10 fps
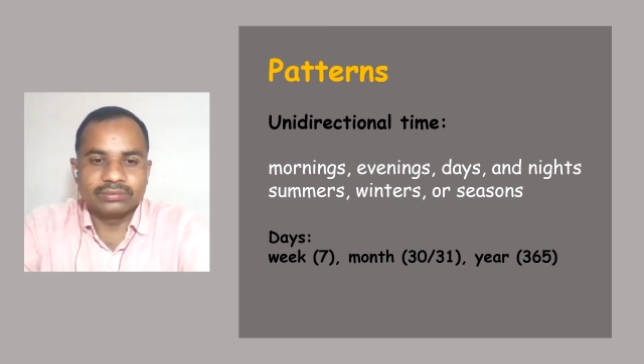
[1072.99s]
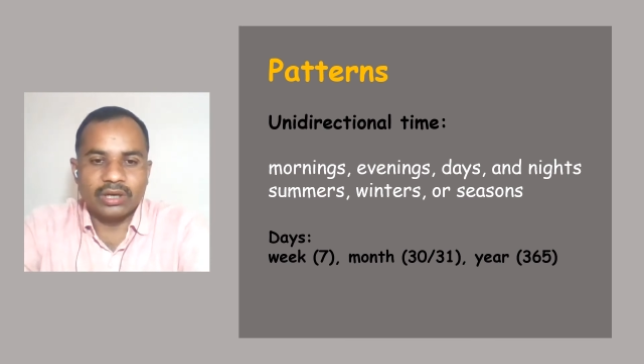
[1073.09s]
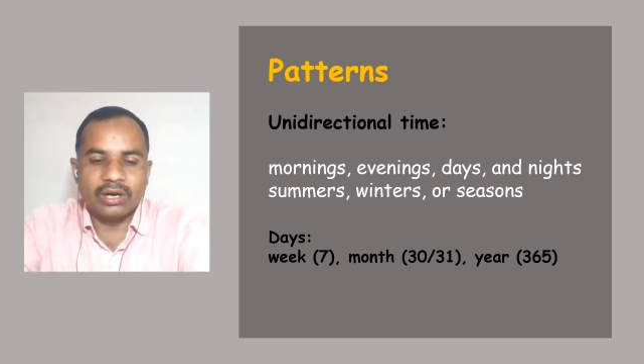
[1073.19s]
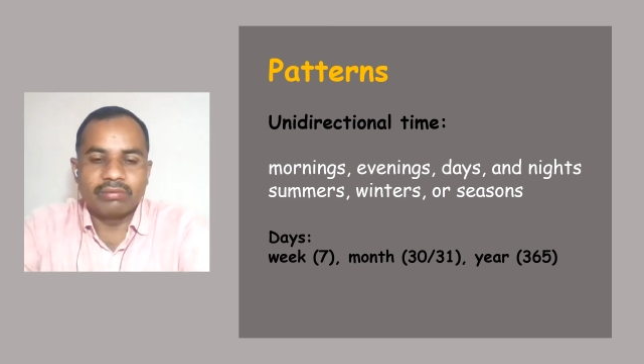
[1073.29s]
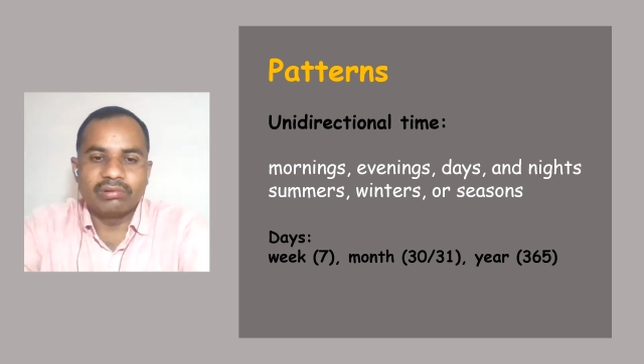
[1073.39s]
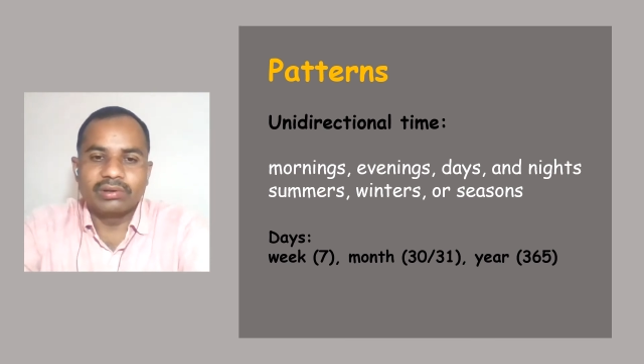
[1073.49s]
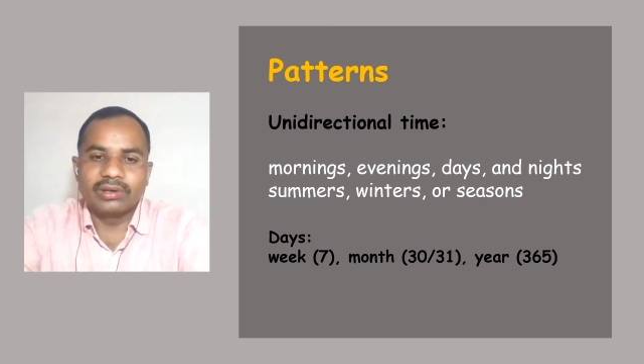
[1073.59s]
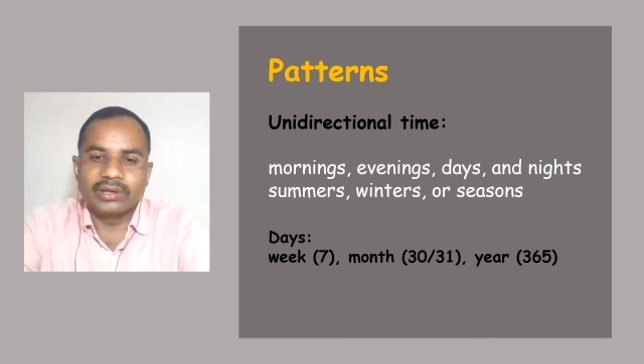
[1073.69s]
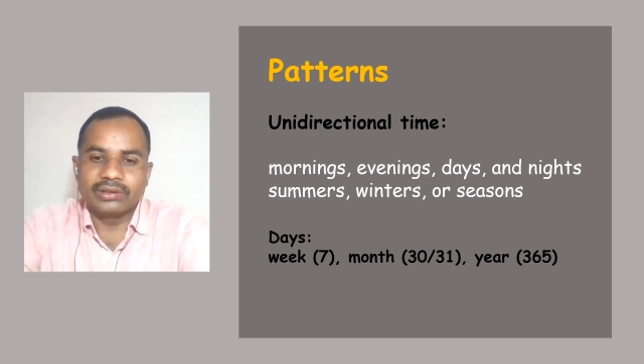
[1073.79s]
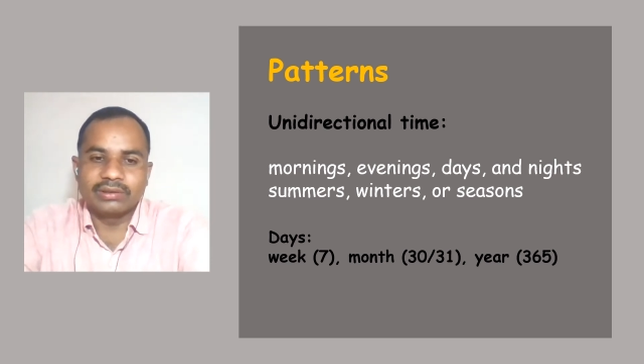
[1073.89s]

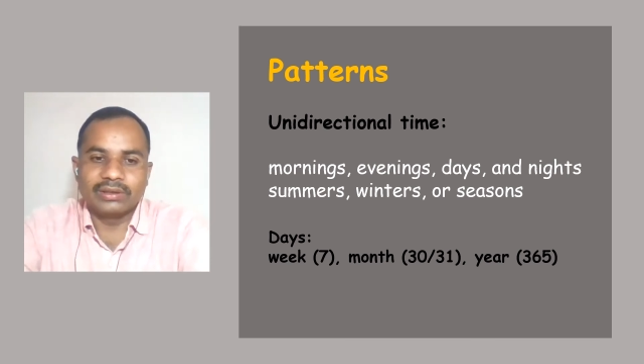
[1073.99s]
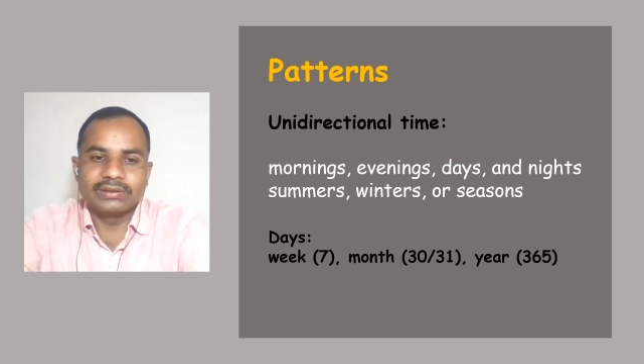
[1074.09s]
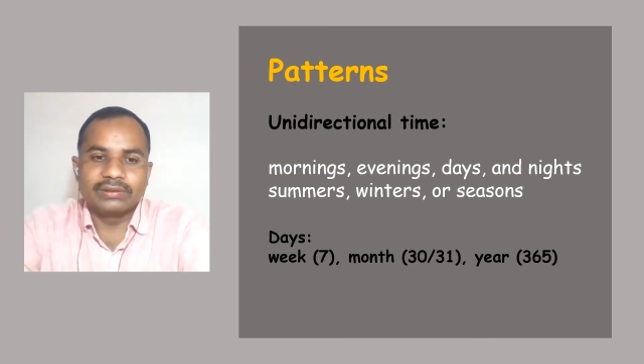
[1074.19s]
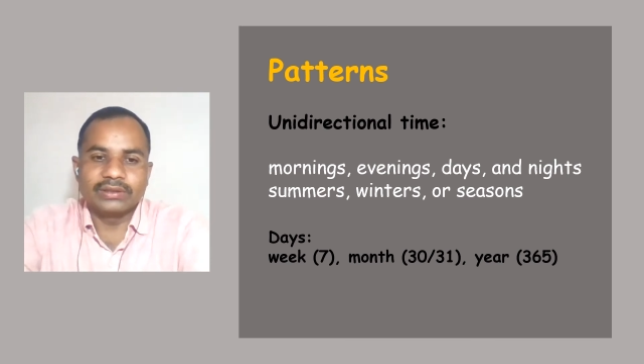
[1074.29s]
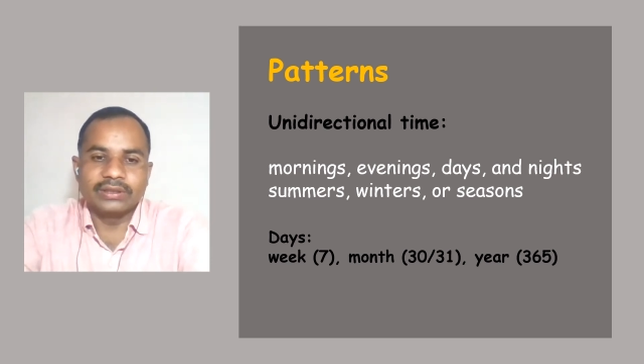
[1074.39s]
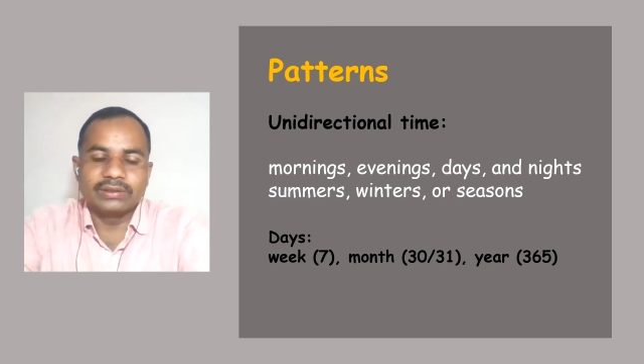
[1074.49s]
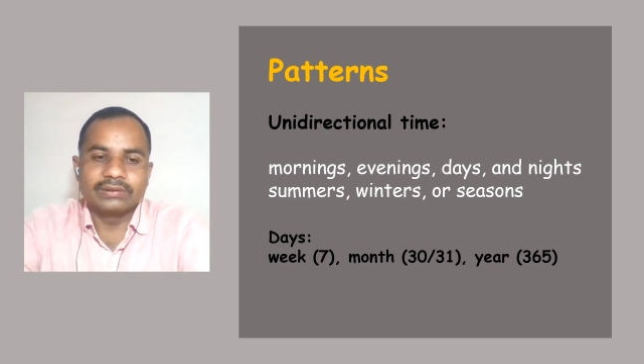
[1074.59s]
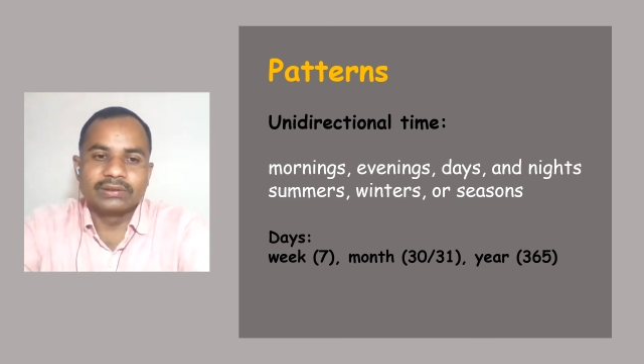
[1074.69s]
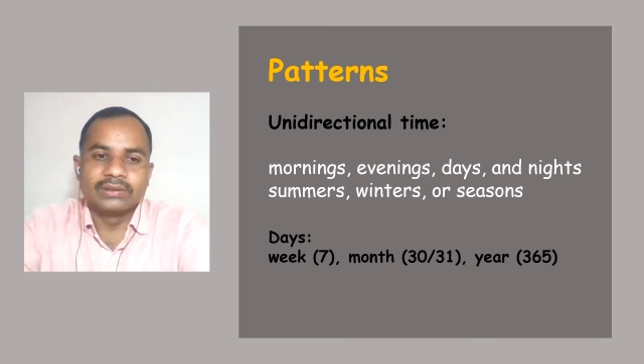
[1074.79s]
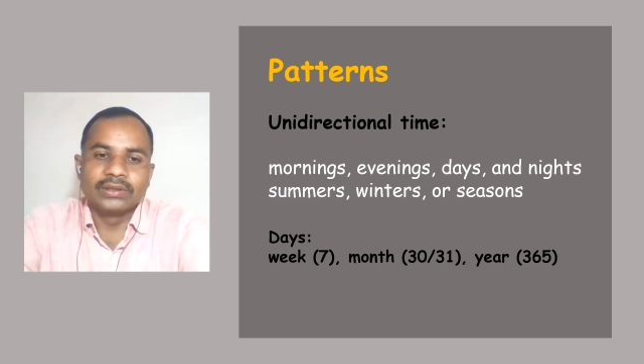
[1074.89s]
hour, and other
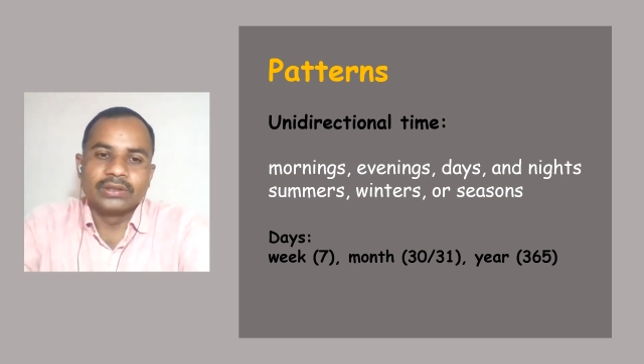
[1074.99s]
things,